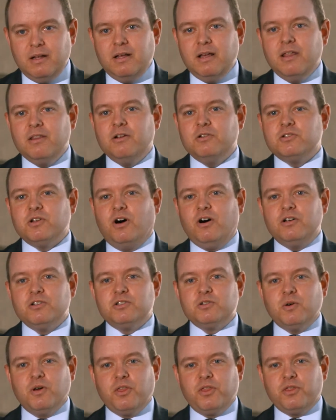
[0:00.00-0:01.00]
There's
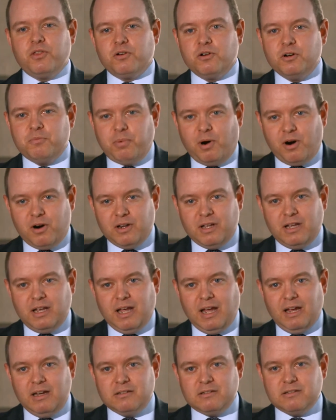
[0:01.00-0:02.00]
also a third party
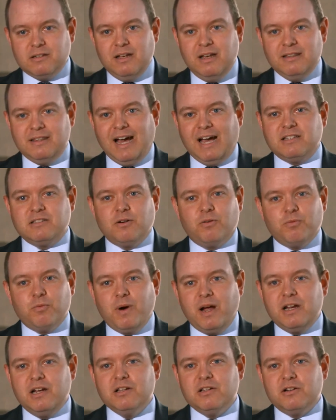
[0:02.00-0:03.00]
case. That's a
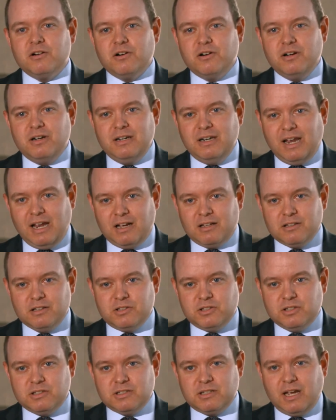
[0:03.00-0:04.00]
regular
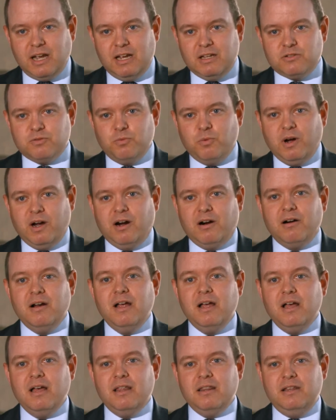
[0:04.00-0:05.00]
negligence case where
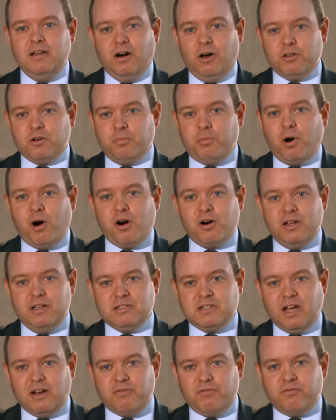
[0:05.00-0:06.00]
the other
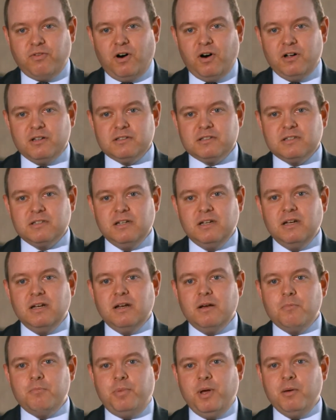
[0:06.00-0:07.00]
party's at fault.
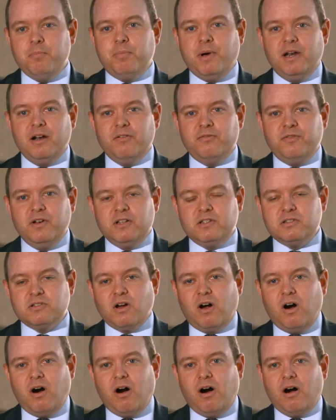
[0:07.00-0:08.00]
PIP benefits
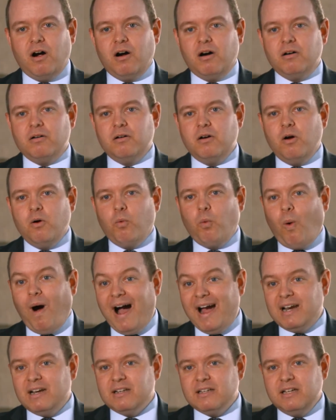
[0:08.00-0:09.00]
are
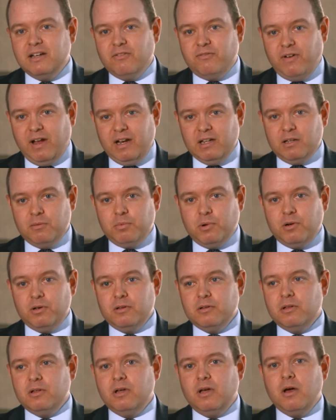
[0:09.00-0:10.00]
widely
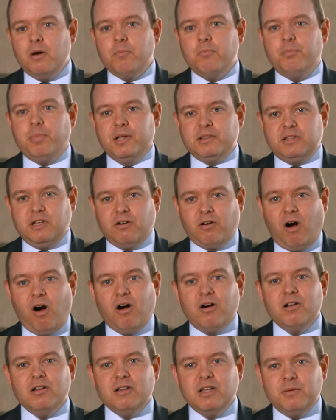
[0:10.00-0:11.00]
available, but there
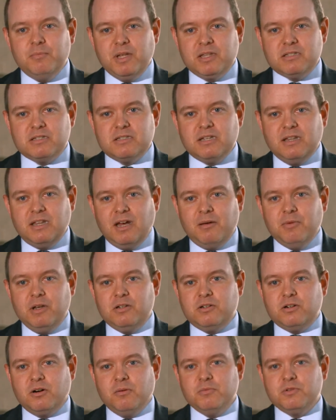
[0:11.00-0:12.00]
are limits to them in
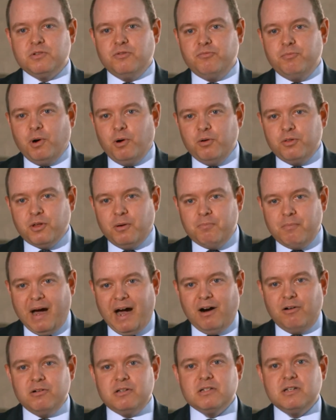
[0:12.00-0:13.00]
terms of both
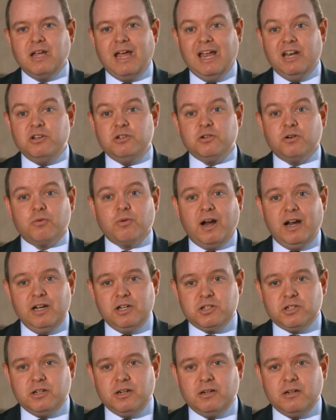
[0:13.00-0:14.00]
amount and
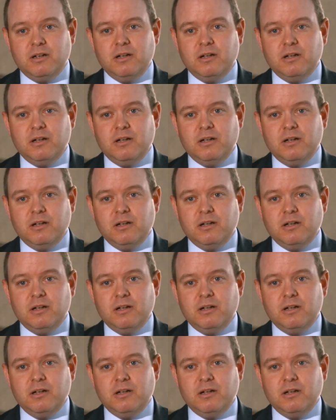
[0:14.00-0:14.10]
duration.